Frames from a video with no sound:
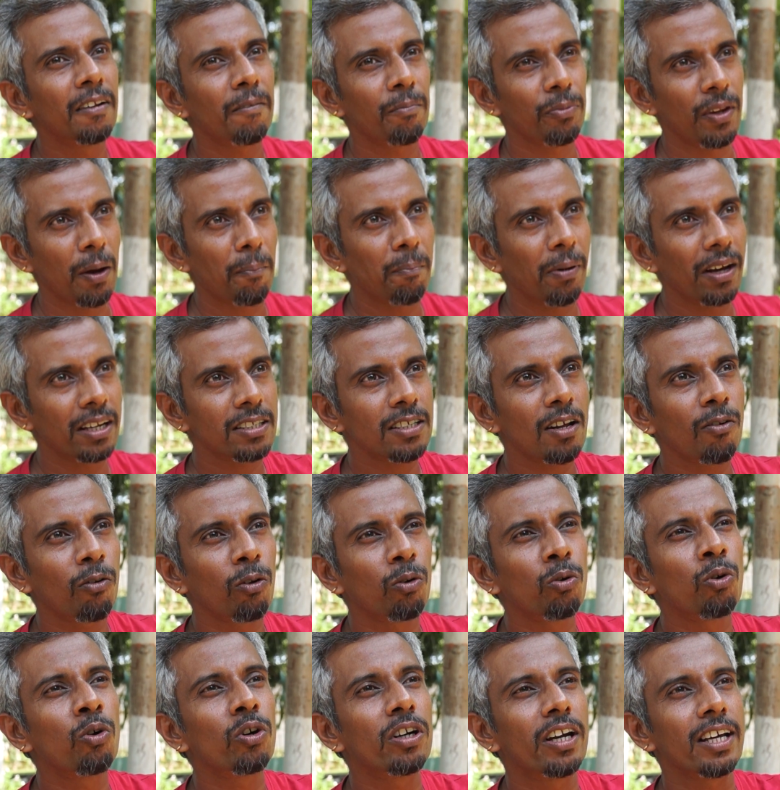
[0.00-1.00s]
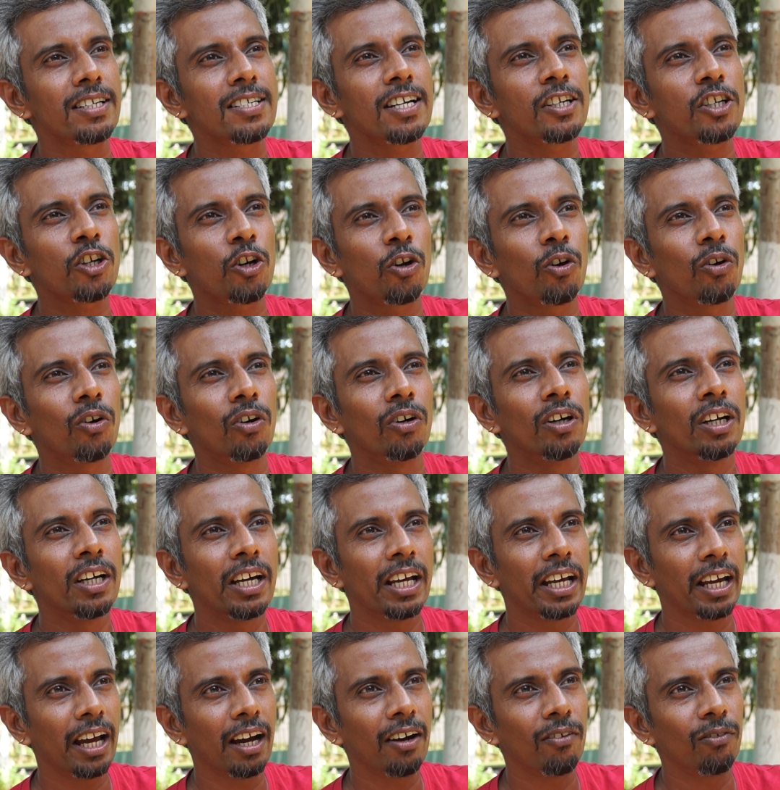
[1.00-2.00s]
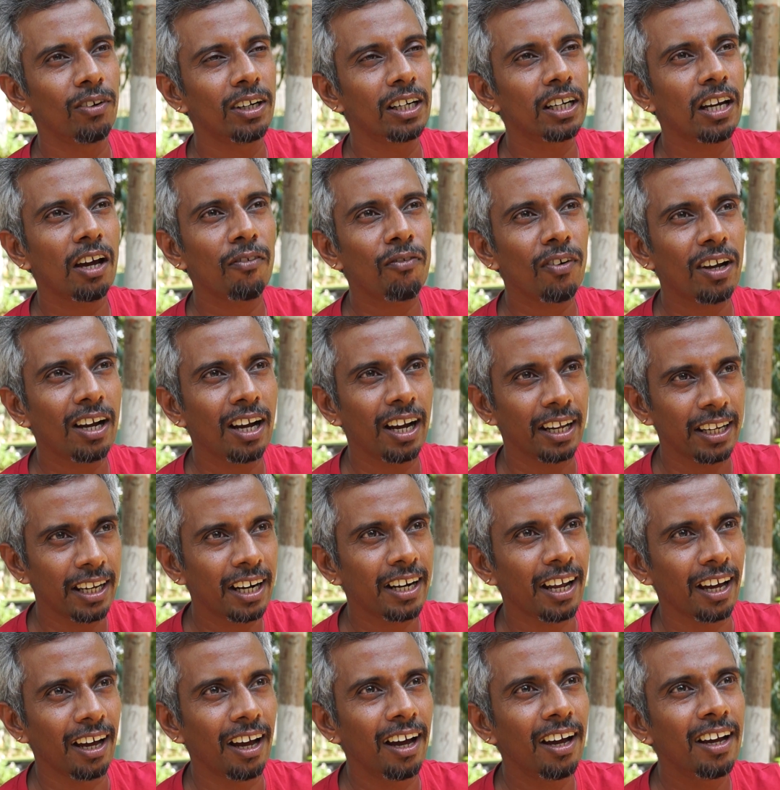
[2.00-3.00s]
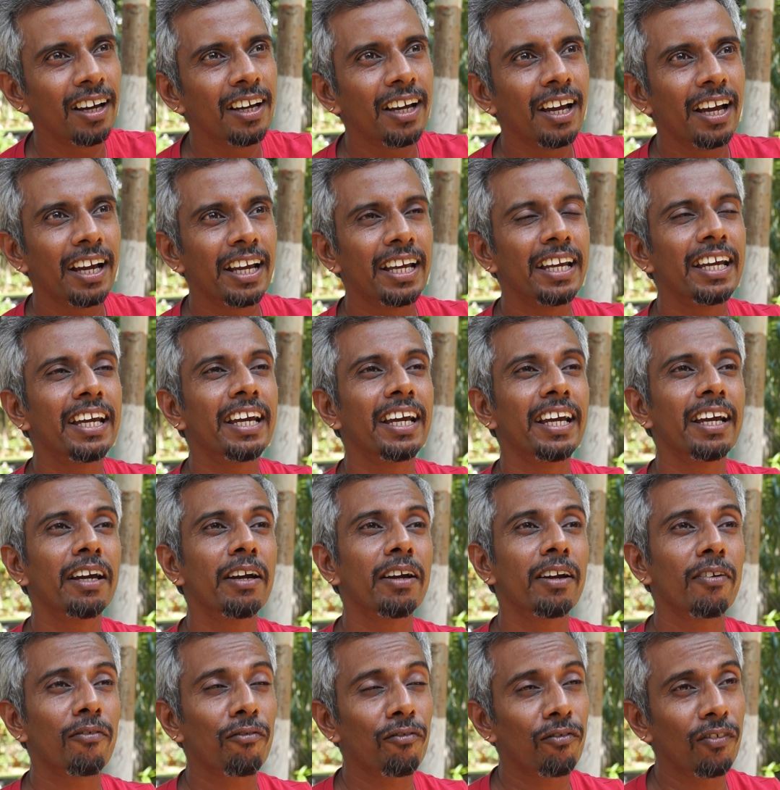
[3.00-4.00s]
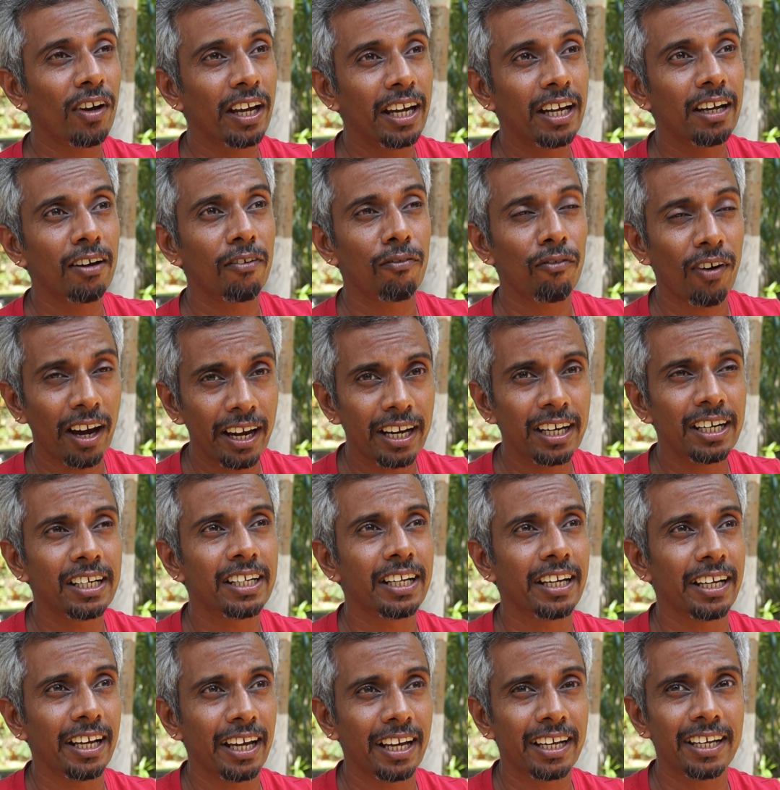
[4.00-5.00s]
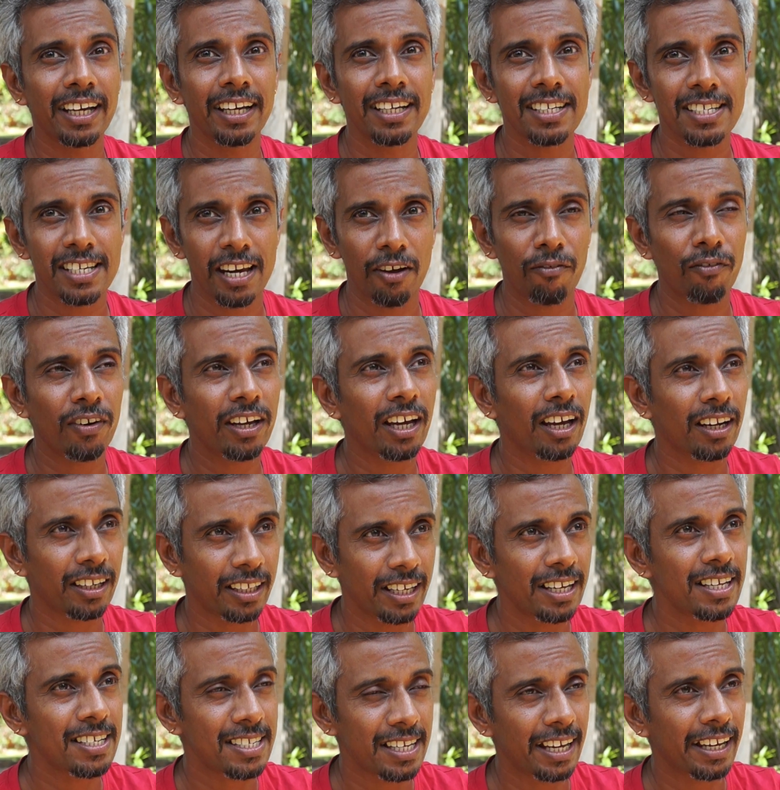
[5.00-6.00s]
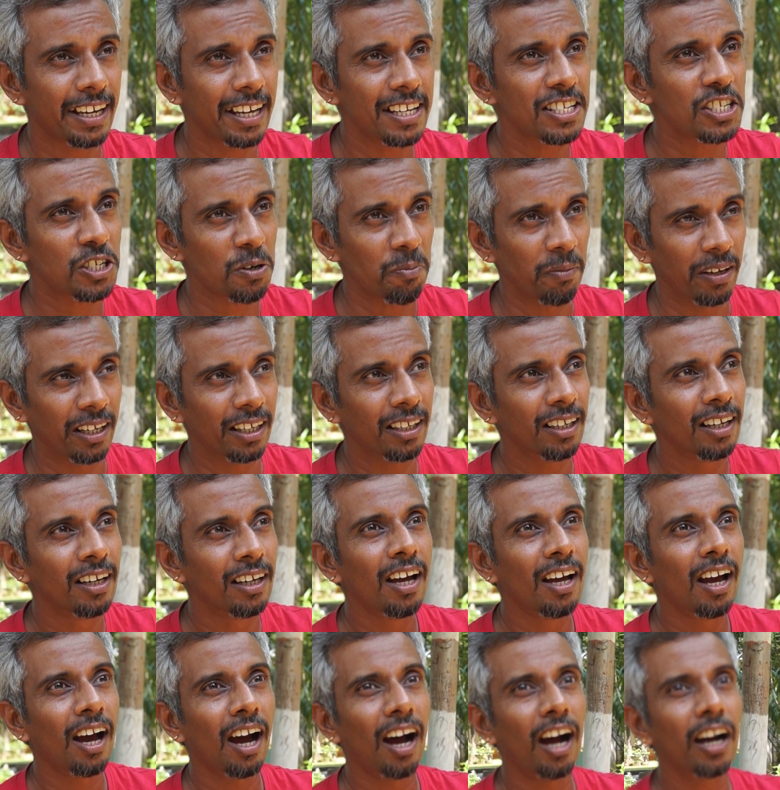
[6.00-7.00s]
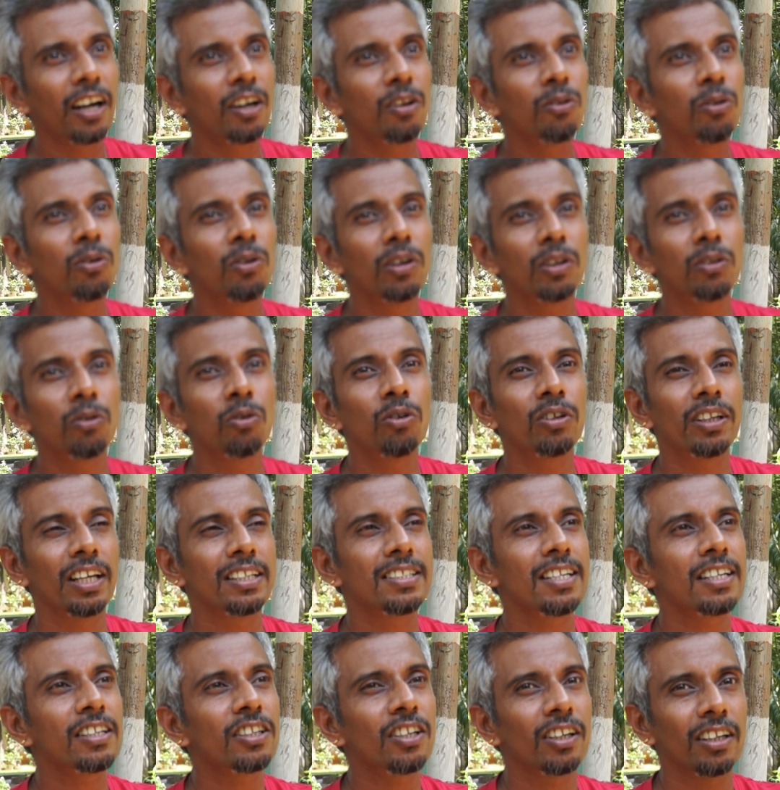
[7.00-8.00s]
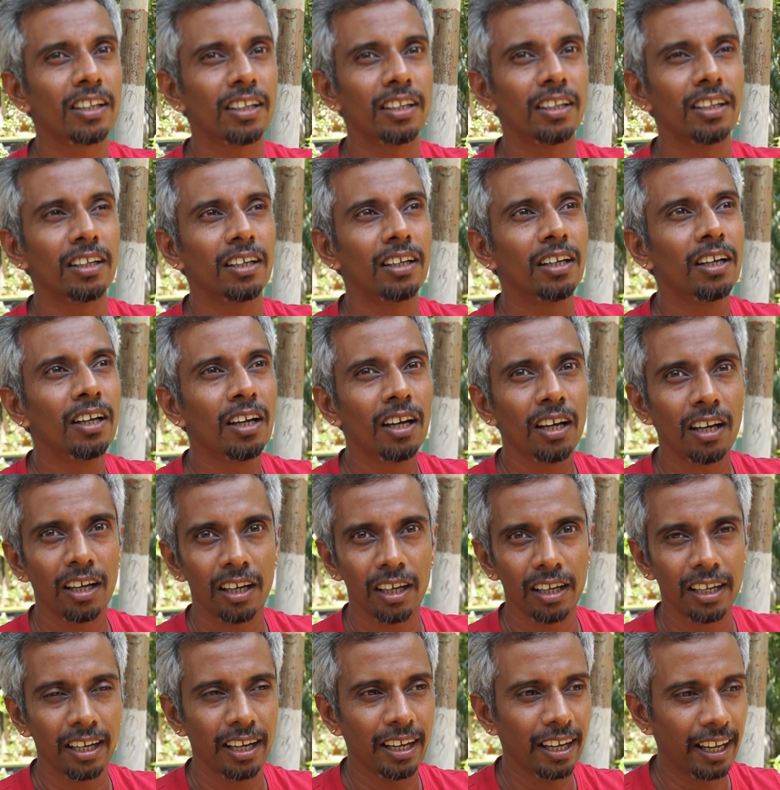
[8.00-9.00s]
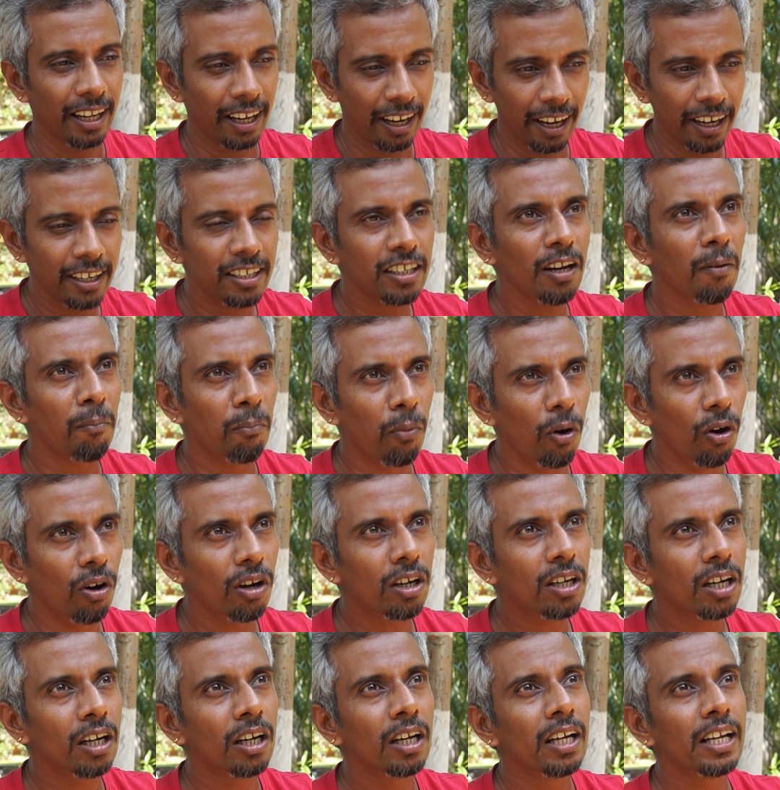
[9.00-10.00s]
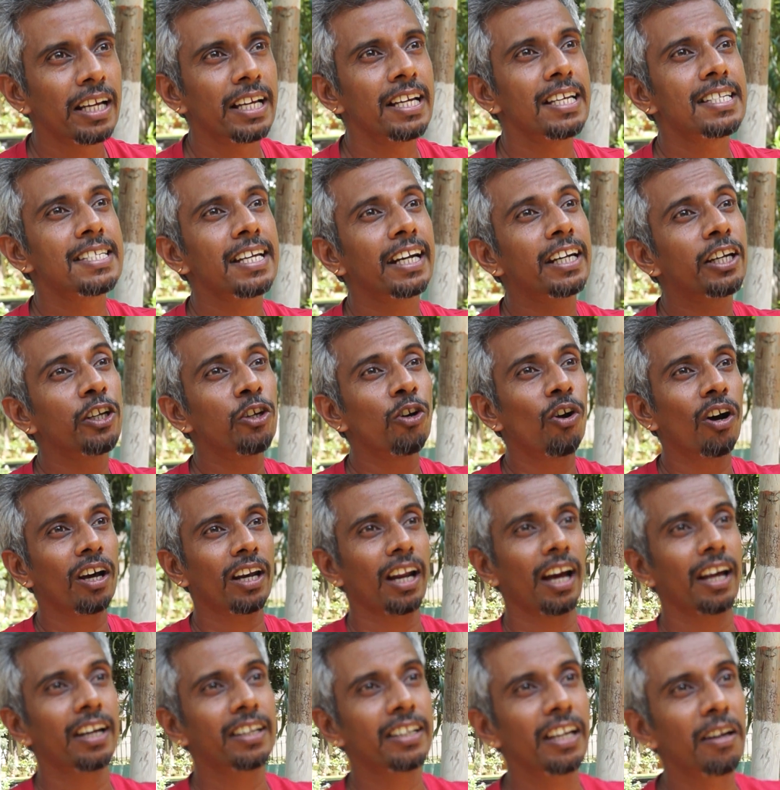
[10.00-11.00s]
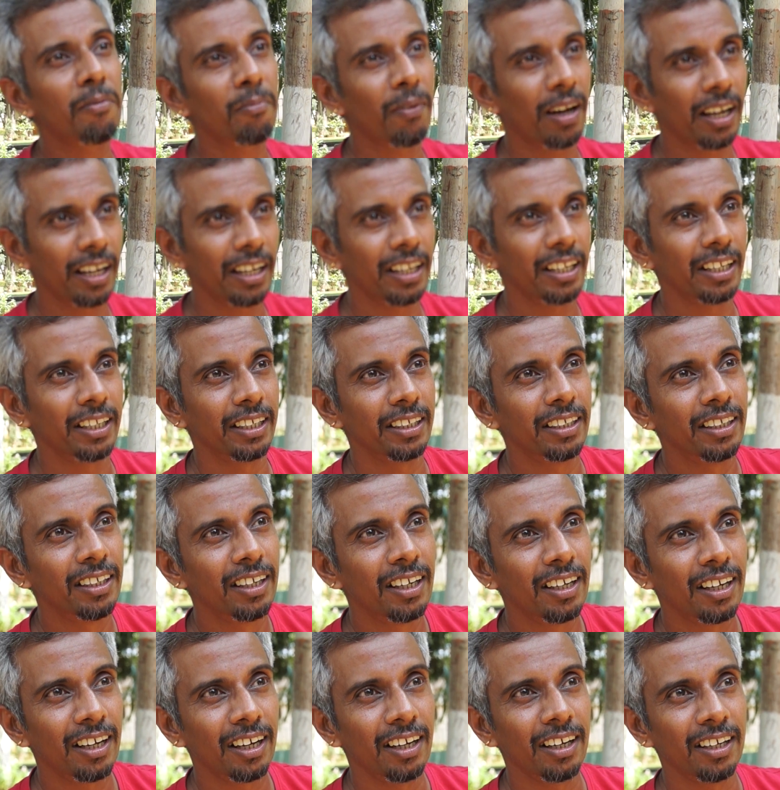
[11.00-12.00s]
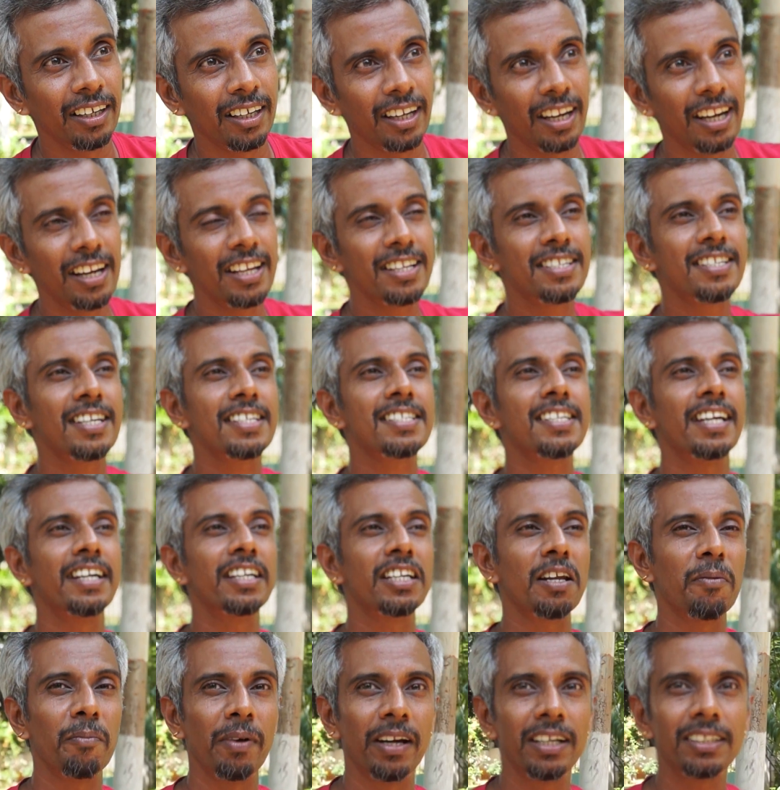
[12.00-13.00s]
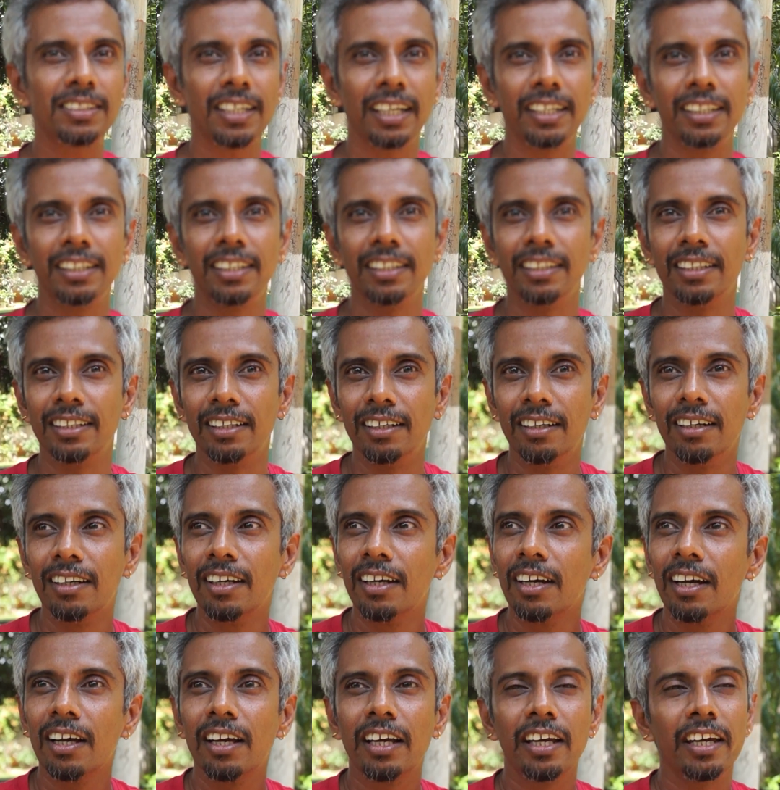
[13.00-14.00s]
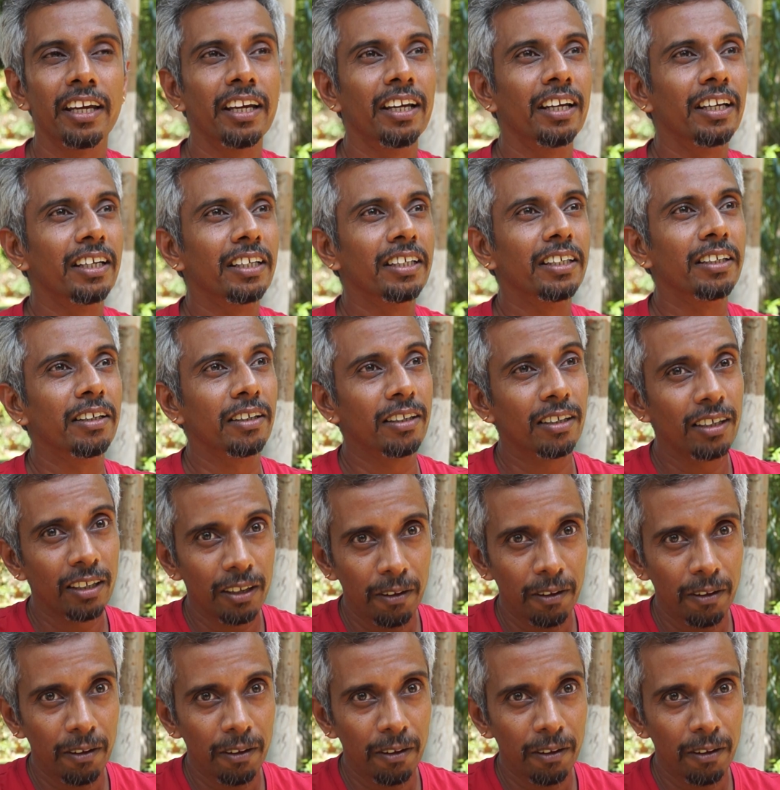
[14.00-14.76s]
The person who doesn't know a word of Kannada, he filed against FIR case against me, and who doesn't read the book, he said you are hurting my religious sentiments, and he